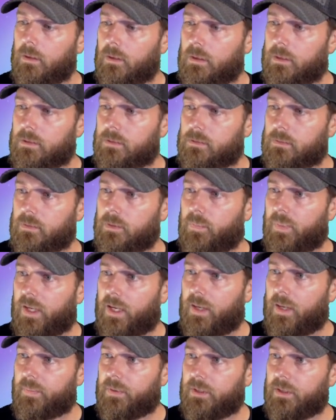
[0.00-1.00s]
So when you
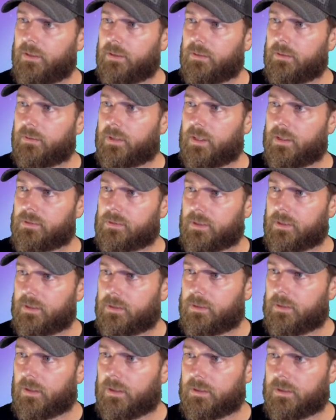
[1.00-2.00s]
pop it, okay, so I
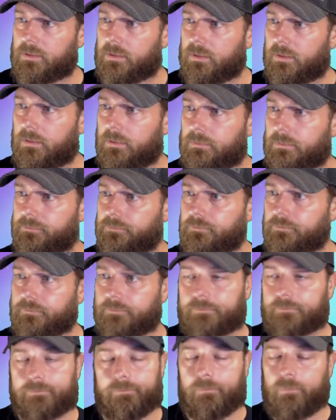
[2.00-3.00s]
got the Darkstone.
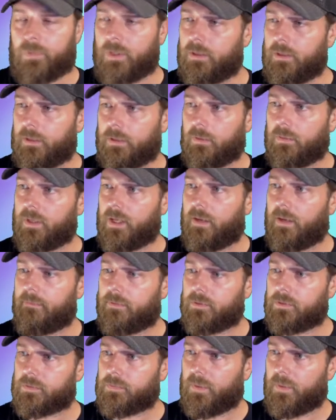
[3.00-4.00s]
I don't have
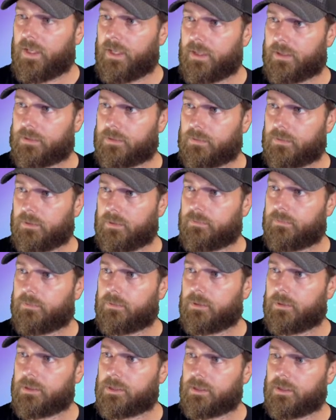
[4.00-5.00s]
those max. So
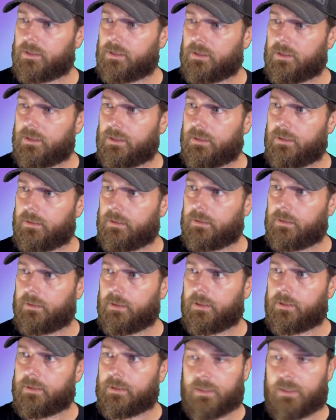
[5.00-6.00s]
unfortunately,
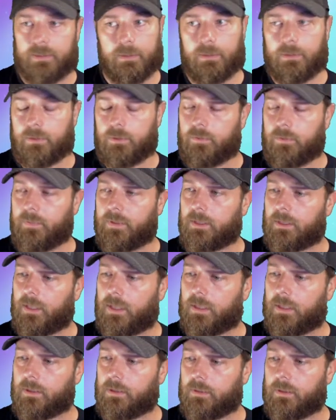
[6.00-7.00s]
it doesn't do me a
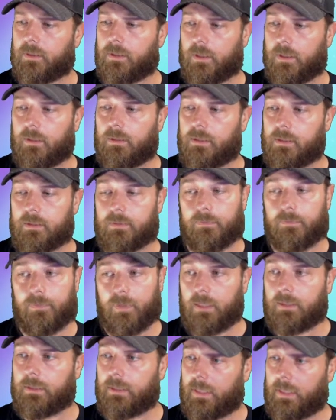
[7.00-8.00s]
lot of good other than the
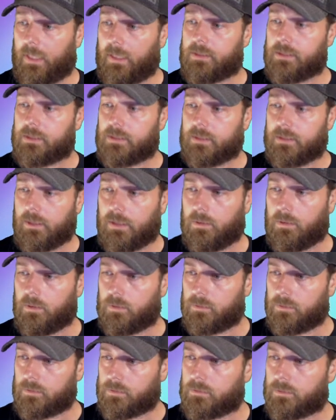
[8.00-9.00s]
fact that I just need those.
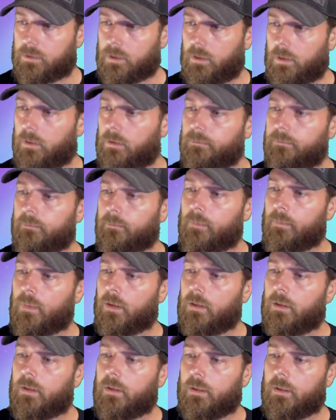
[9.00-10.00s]
So
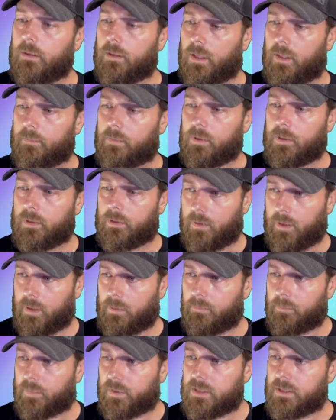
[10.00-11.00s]
now I'm going to go ahead
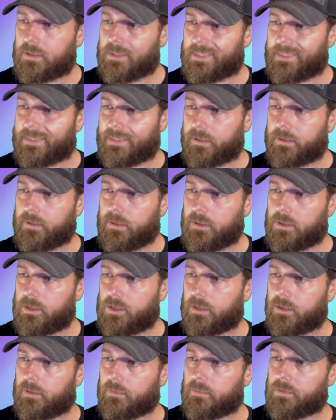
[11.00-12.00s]
and burn 60
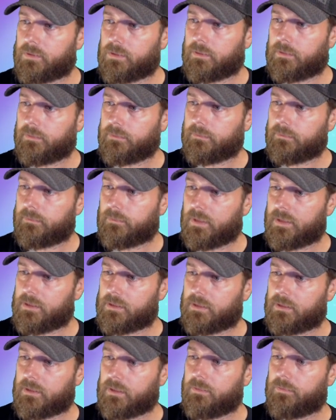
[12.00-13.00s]
gems.
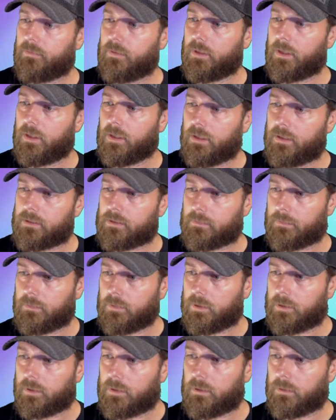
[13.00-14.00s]
Let's see if we can get some
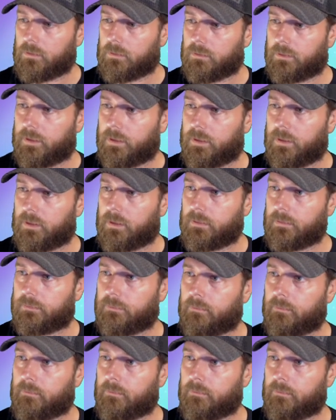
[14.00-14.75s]
good gold here.